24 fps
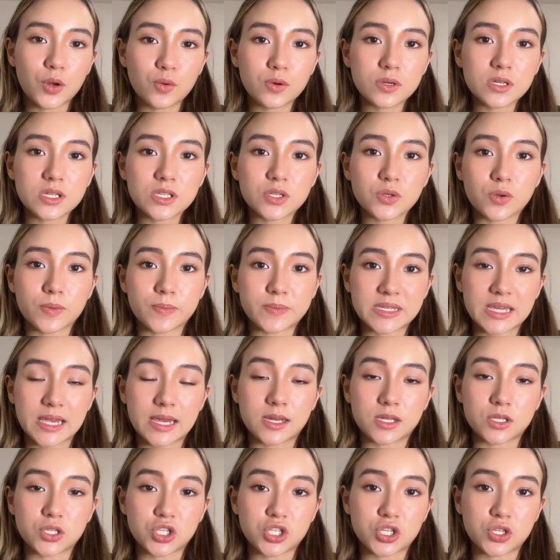order to
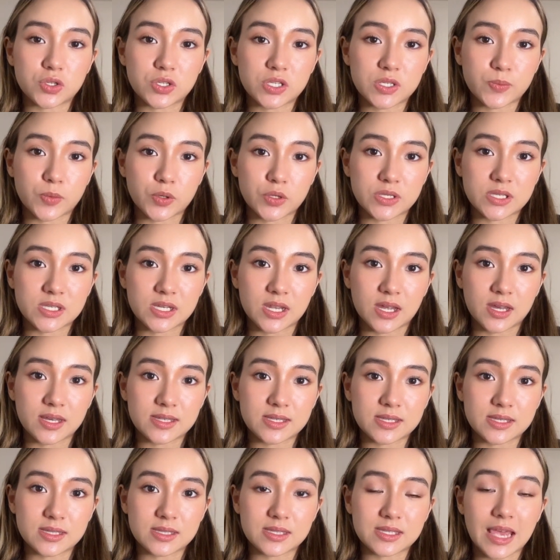obtain a student sponsor
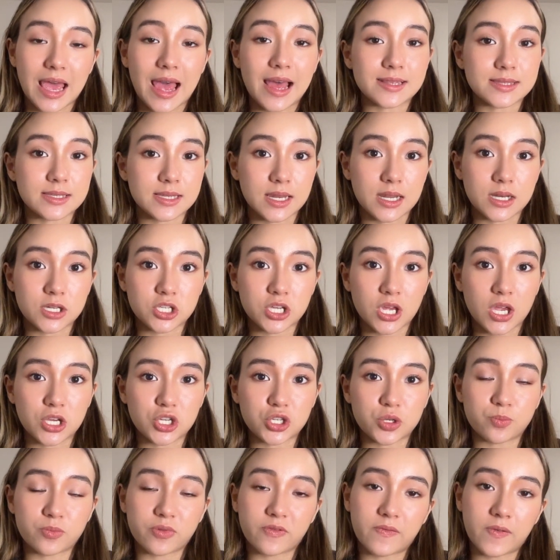license as an
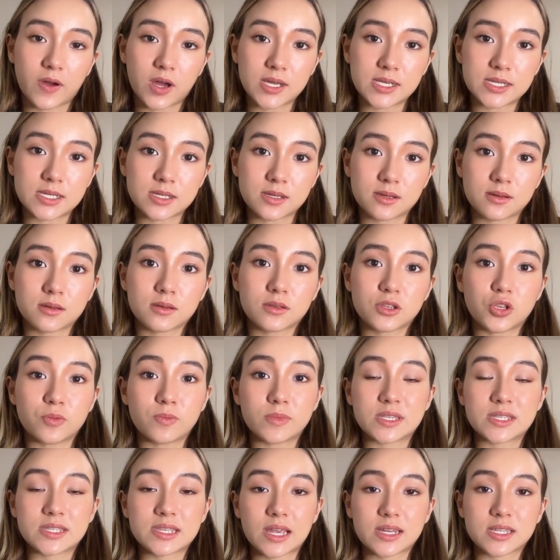education provider, you
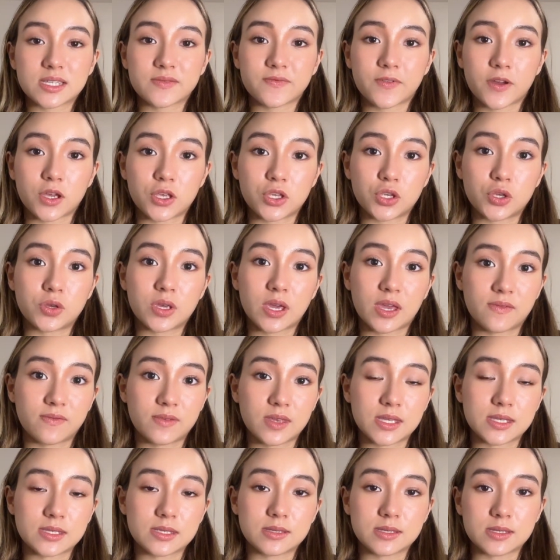must satisfy UK
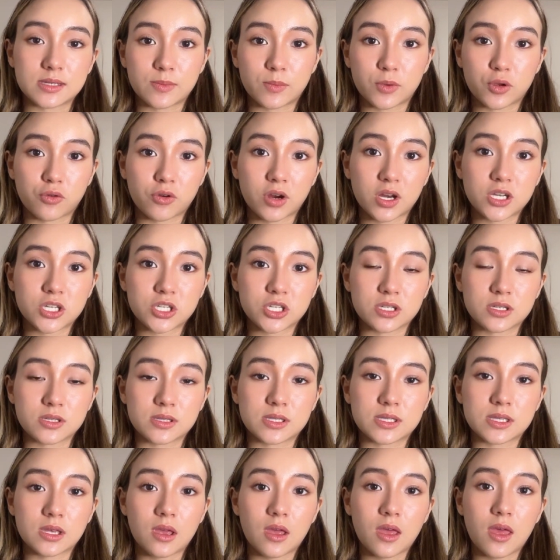Visas and
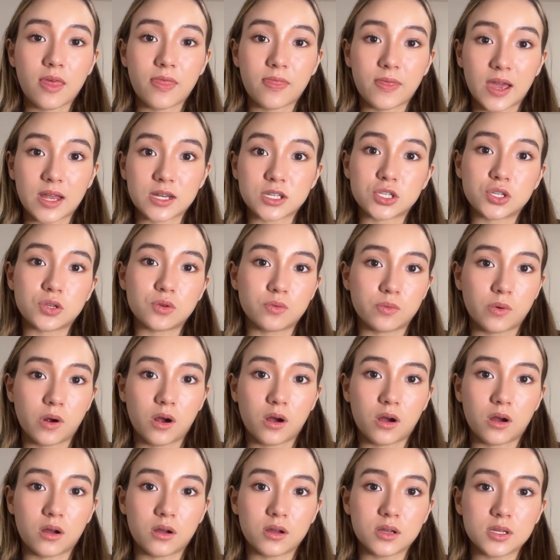Immigrations that you
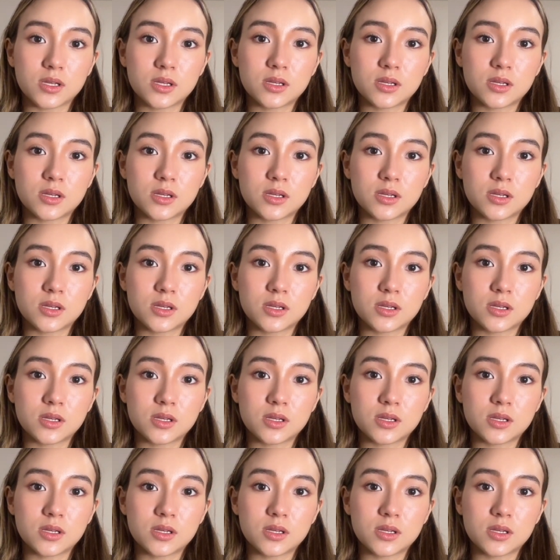are